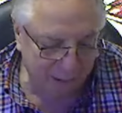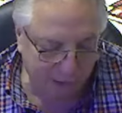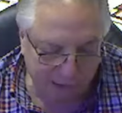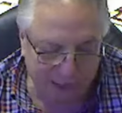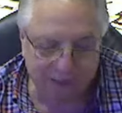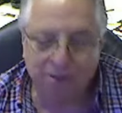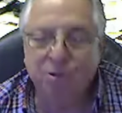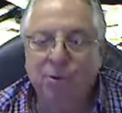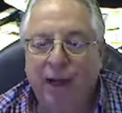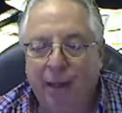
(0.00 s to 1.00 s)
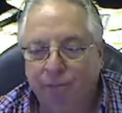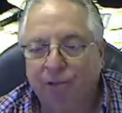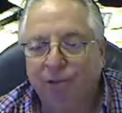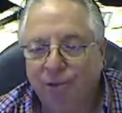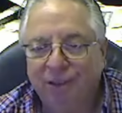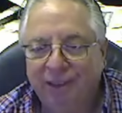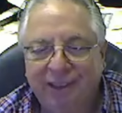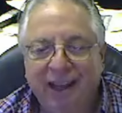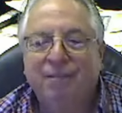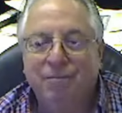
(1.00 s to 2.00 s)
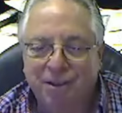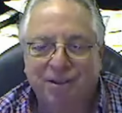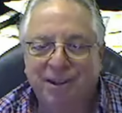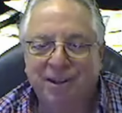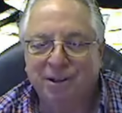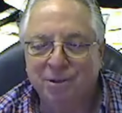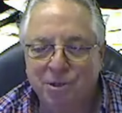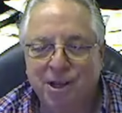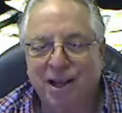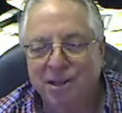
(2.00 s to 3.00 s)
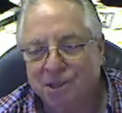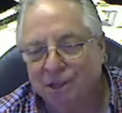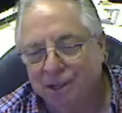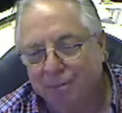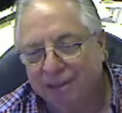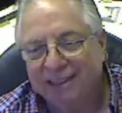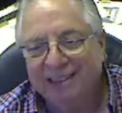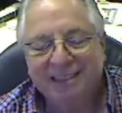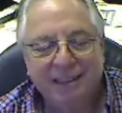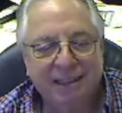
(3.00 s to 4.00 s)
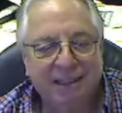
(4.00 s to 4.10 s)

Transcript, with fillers: would like to do absolutely everything. Right. You know, the sky's the limit. Right.